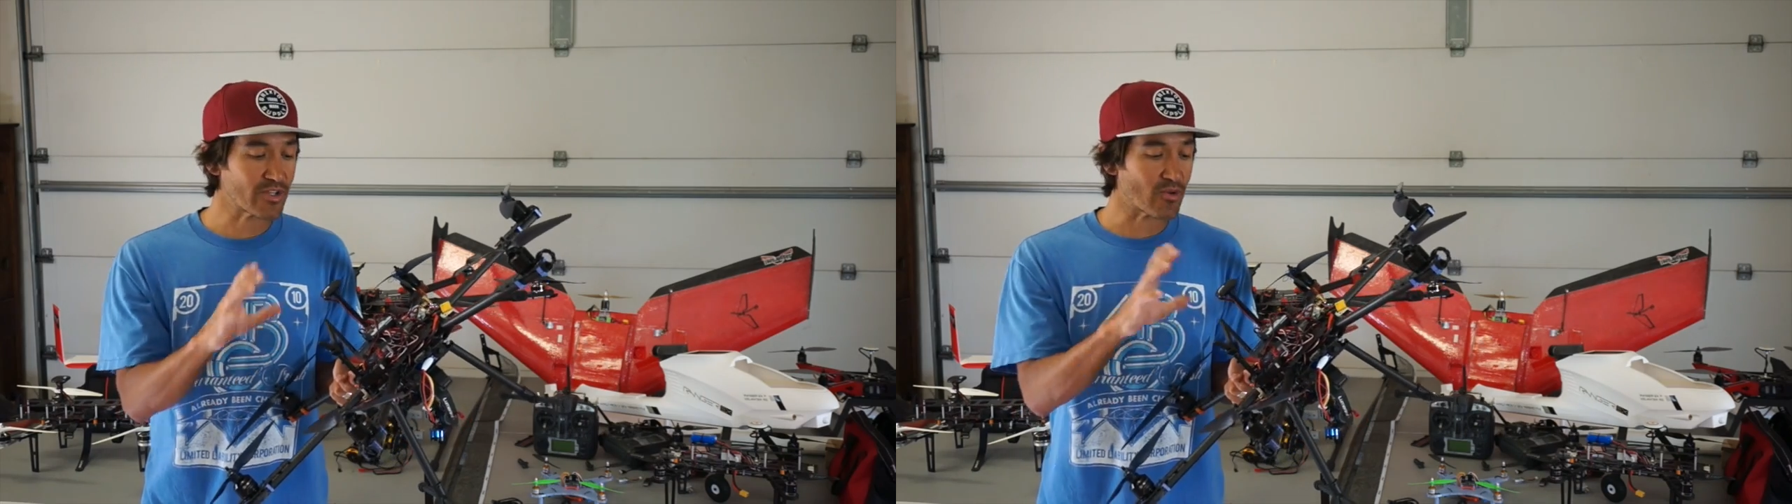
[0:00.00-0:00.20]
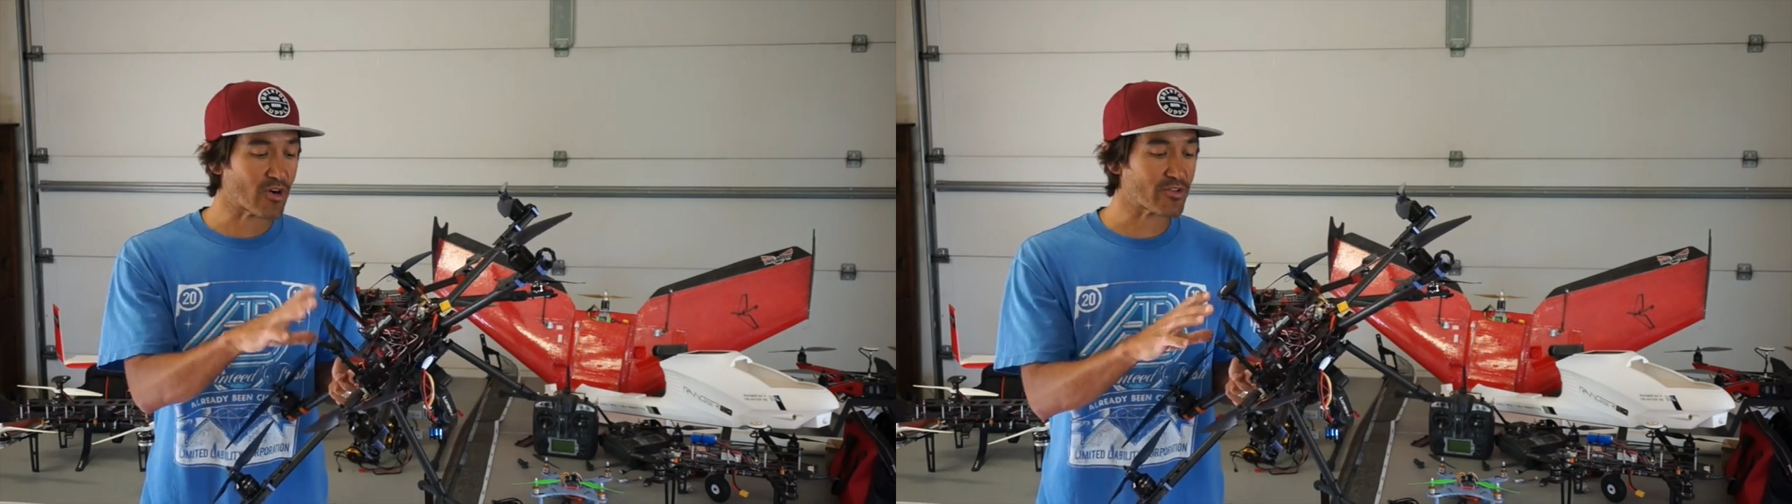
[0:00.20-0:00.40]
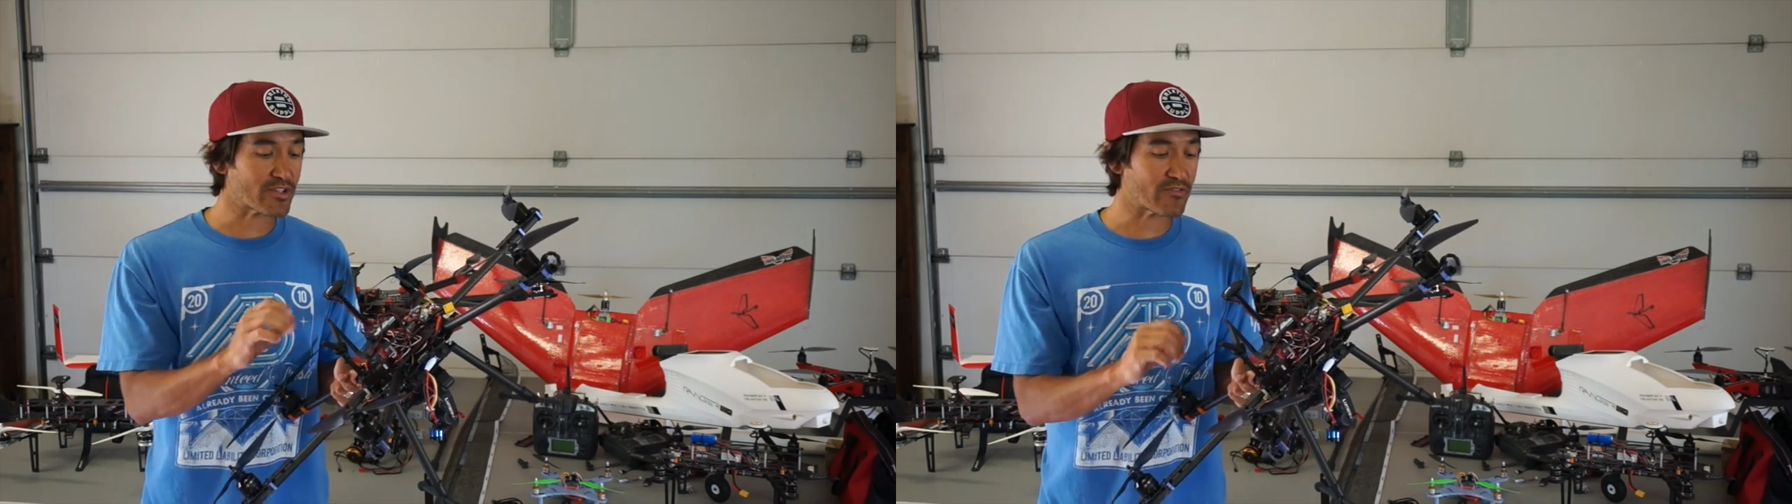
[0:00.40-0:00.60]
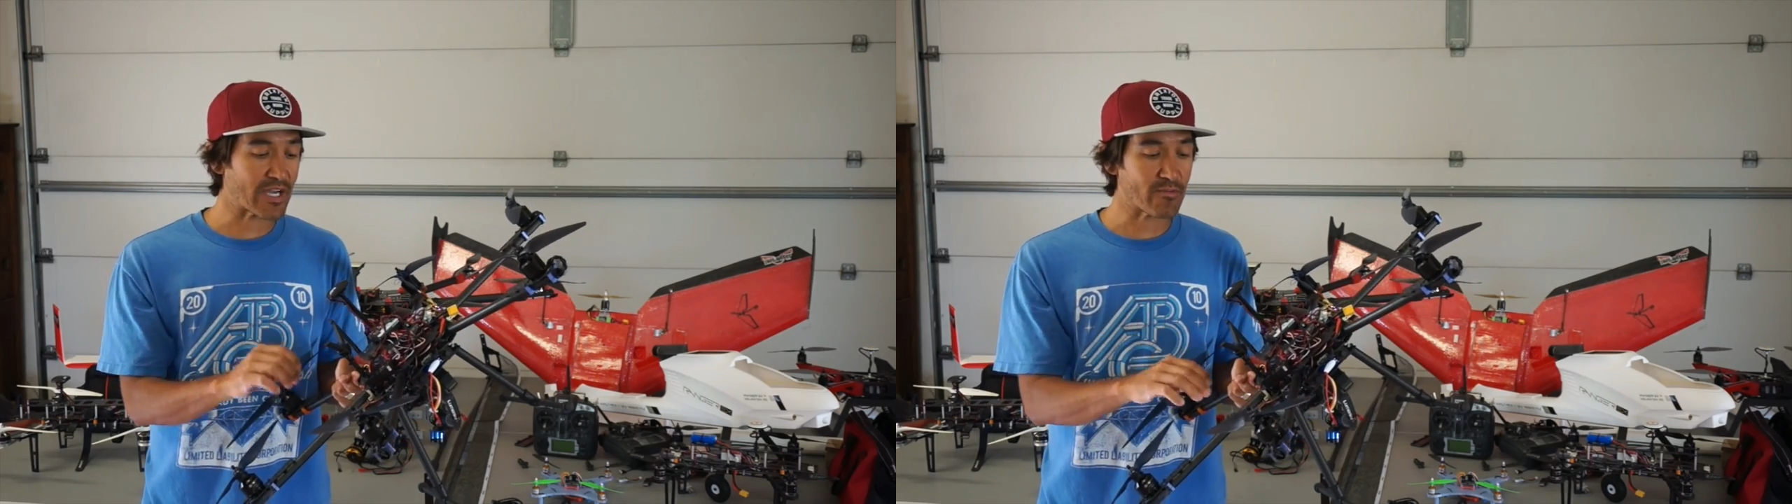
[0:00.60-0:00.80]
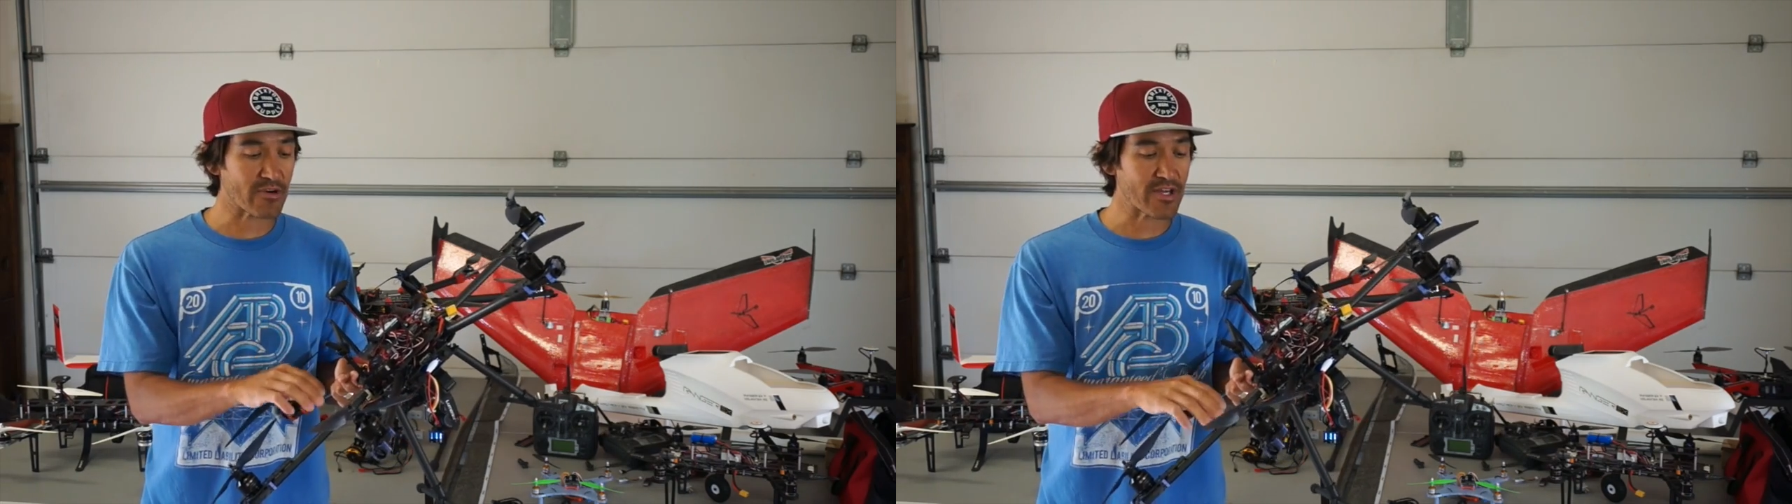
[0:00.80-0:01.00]
you are to
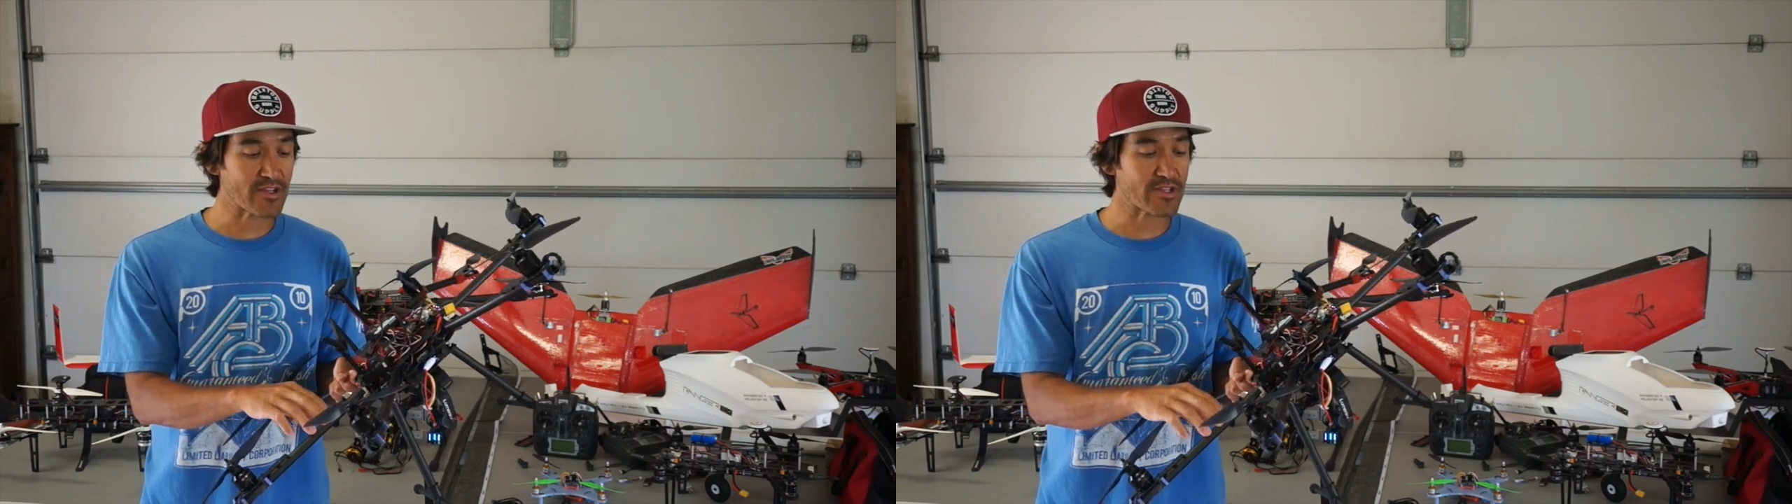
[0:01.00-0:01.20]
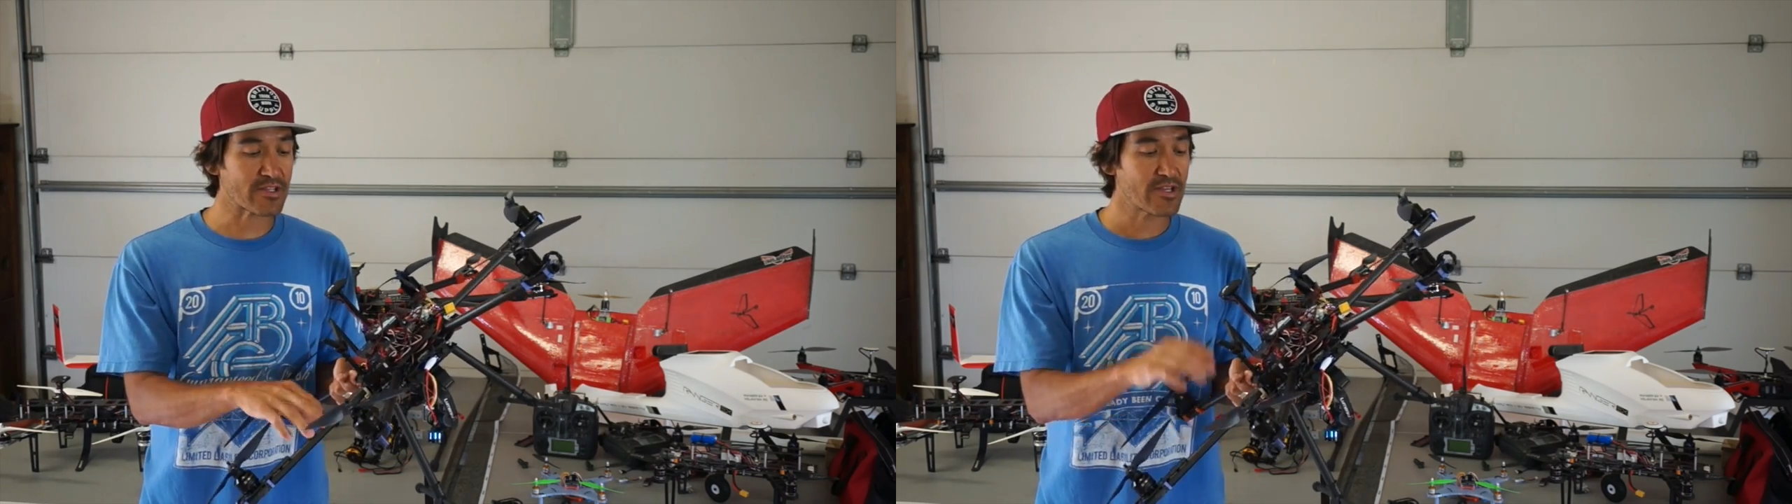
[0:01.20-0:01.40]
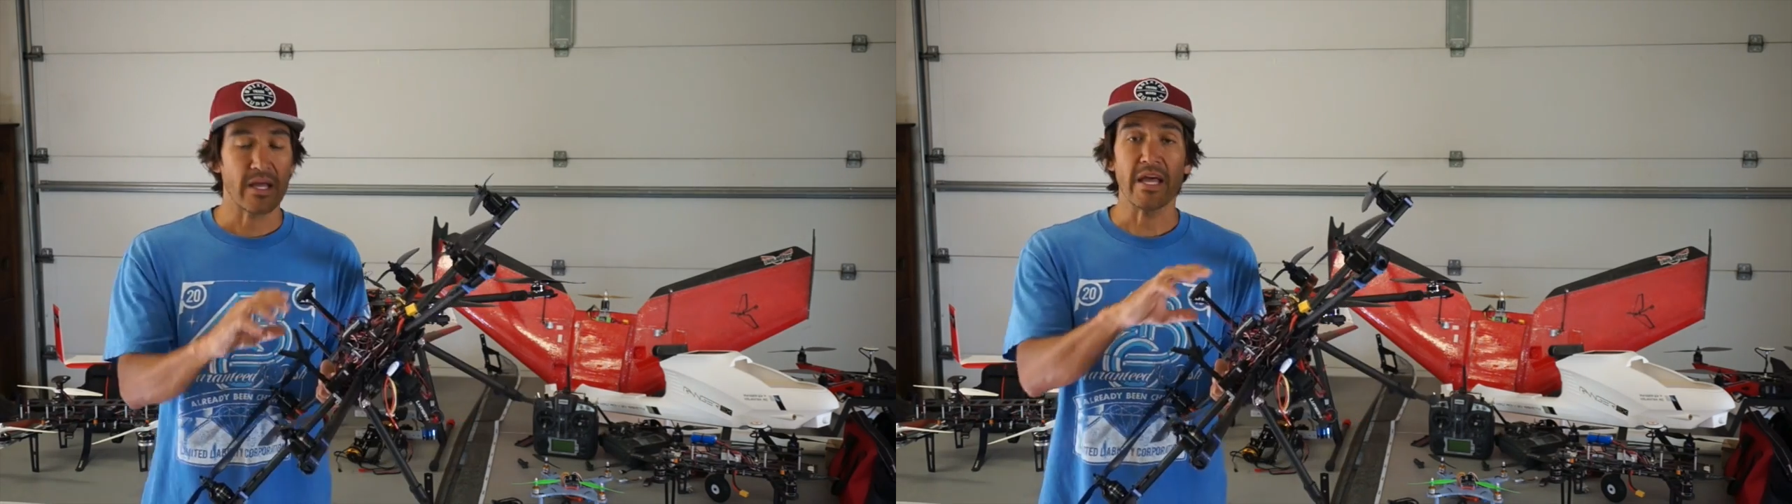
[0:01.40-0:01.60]
vibration.